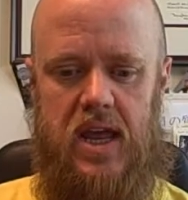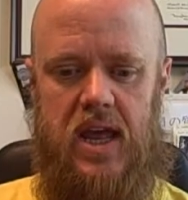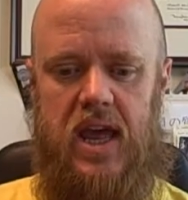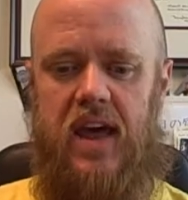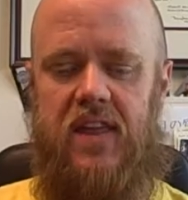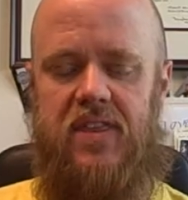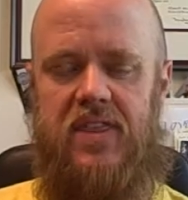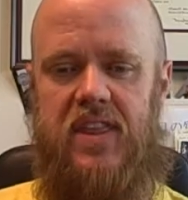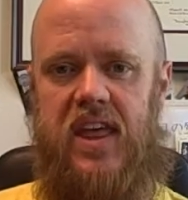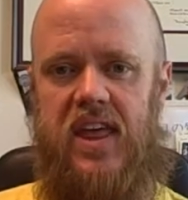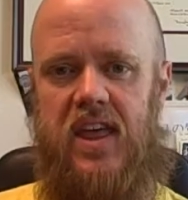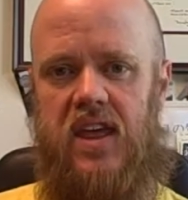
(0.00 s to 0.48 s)

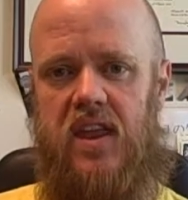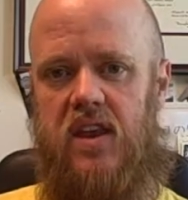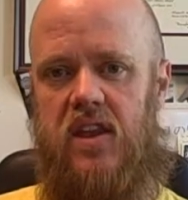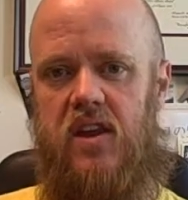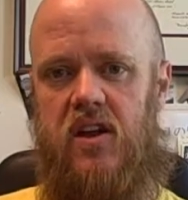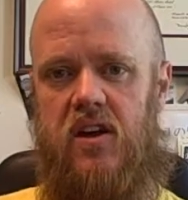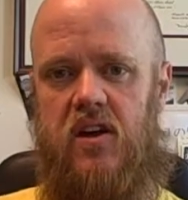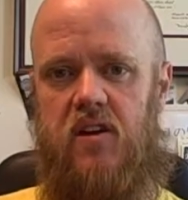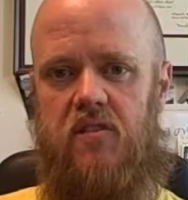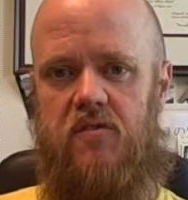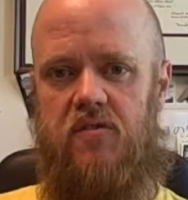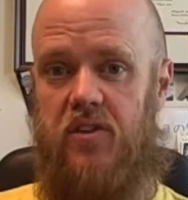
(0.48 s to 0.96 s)
And then
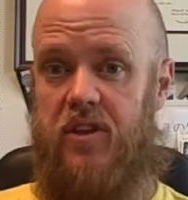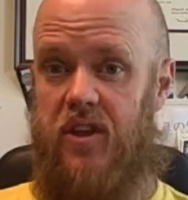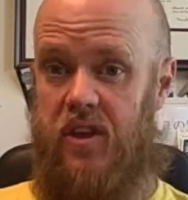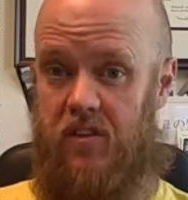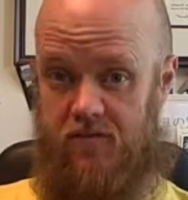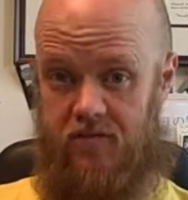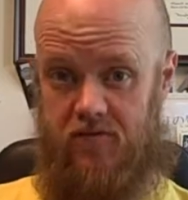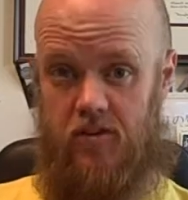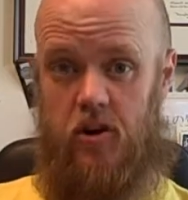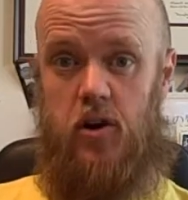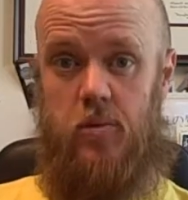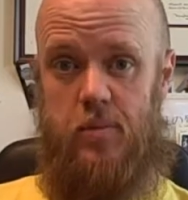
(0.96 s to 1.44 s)
for the
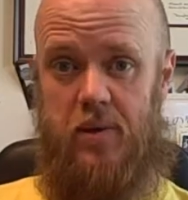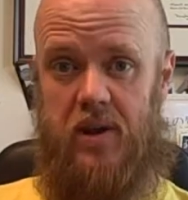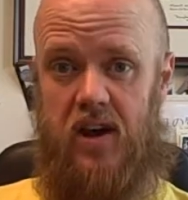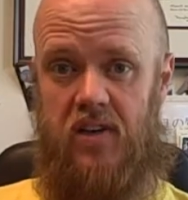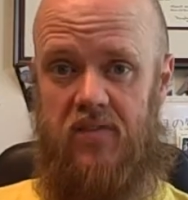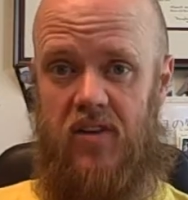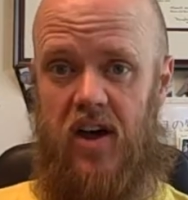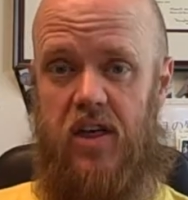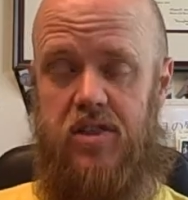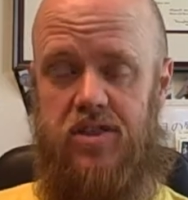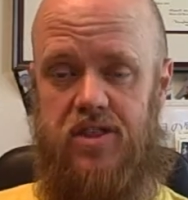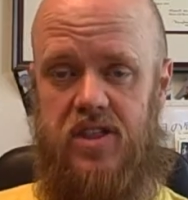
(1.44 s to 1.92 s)

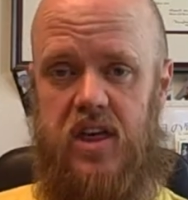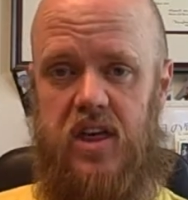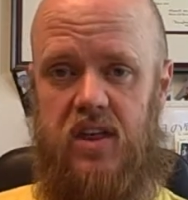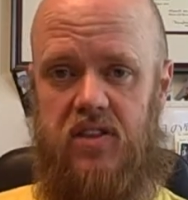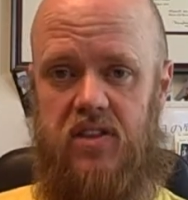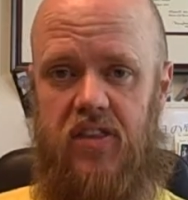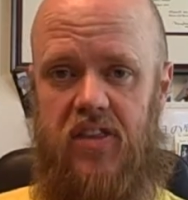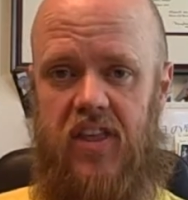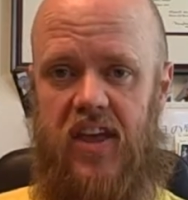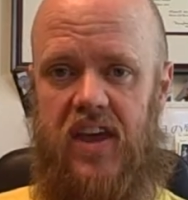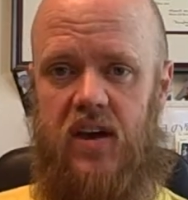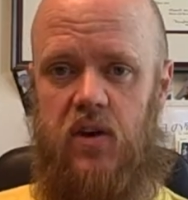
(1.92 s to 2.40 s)
affirmative, I think
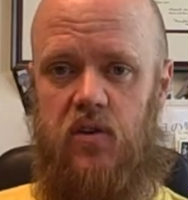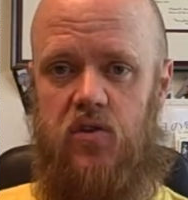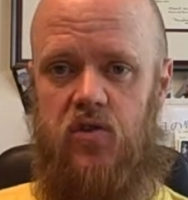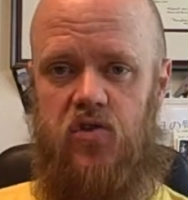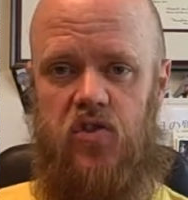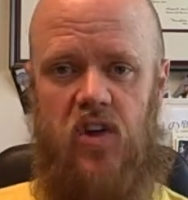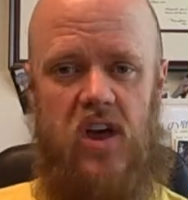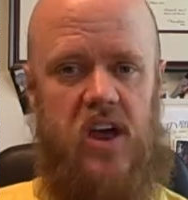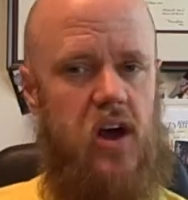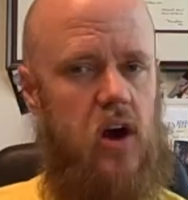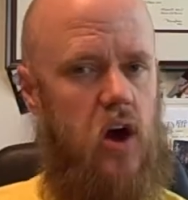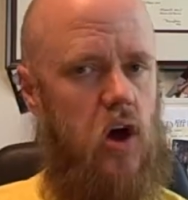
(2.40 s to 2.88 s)
that they could
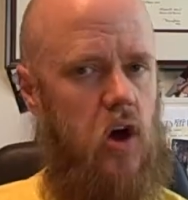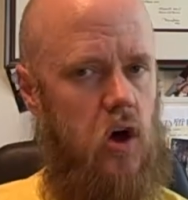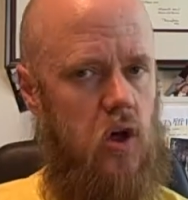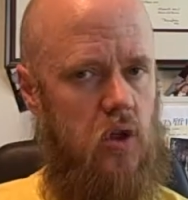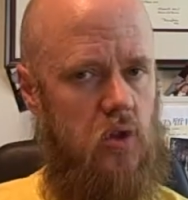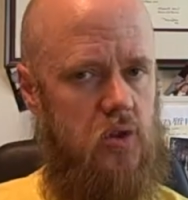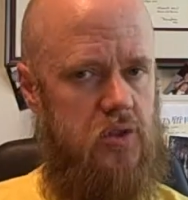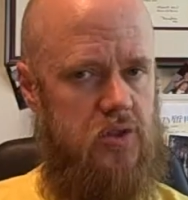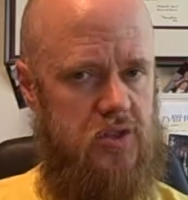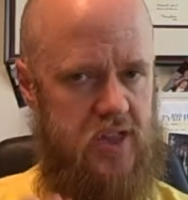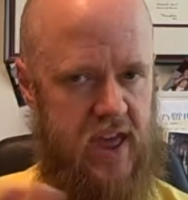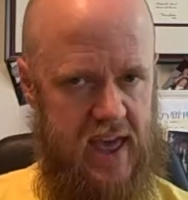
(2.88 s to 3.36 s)
say
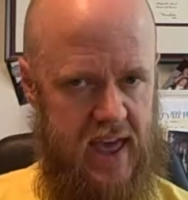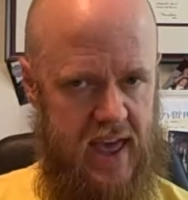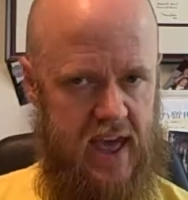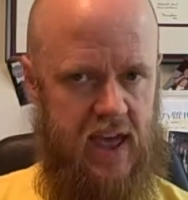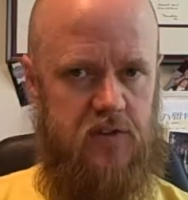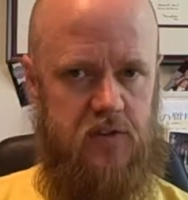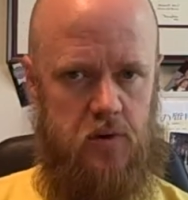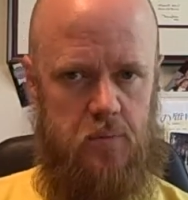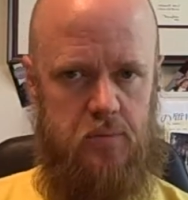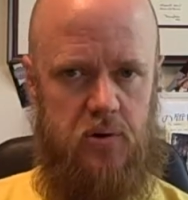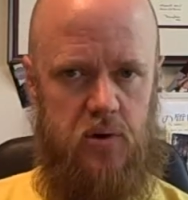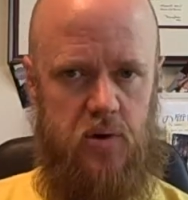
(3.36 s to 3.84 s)
all they
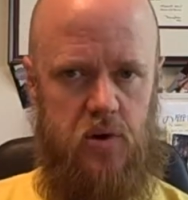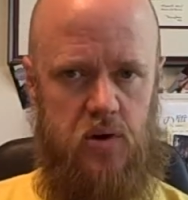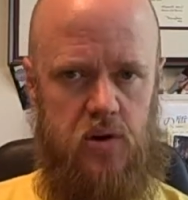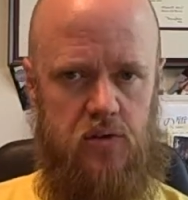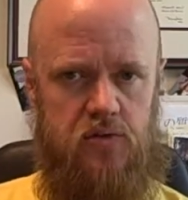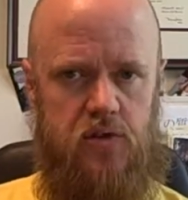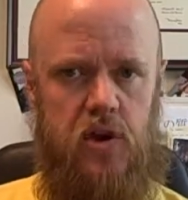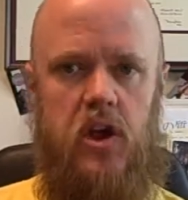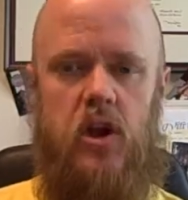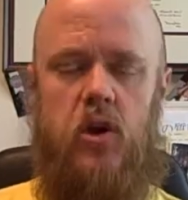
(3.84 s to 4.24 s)
had to prove